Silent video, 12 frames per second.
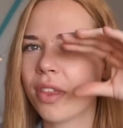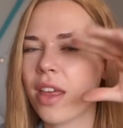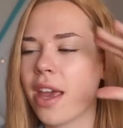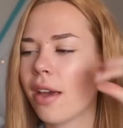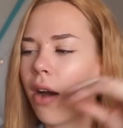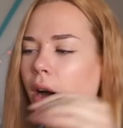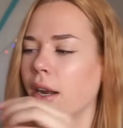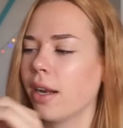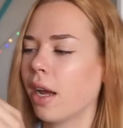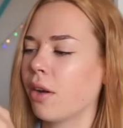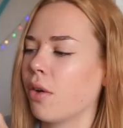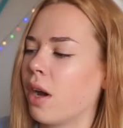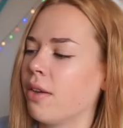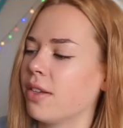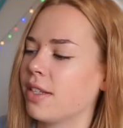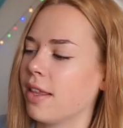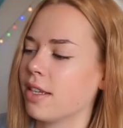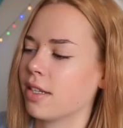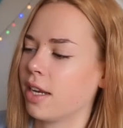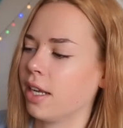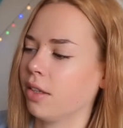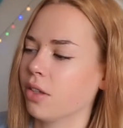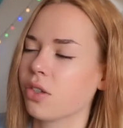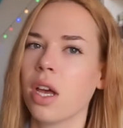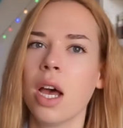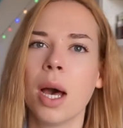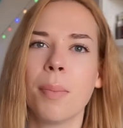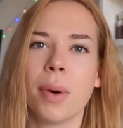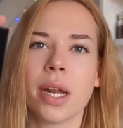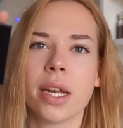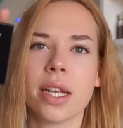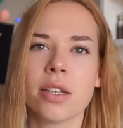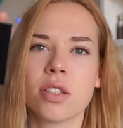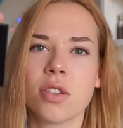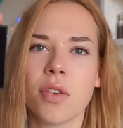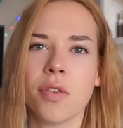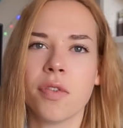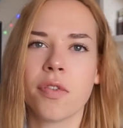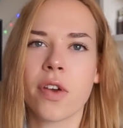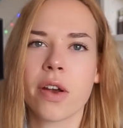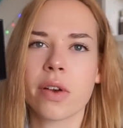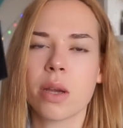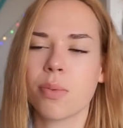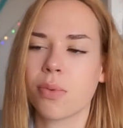thing on it. I don't know how you say this in English, but it is very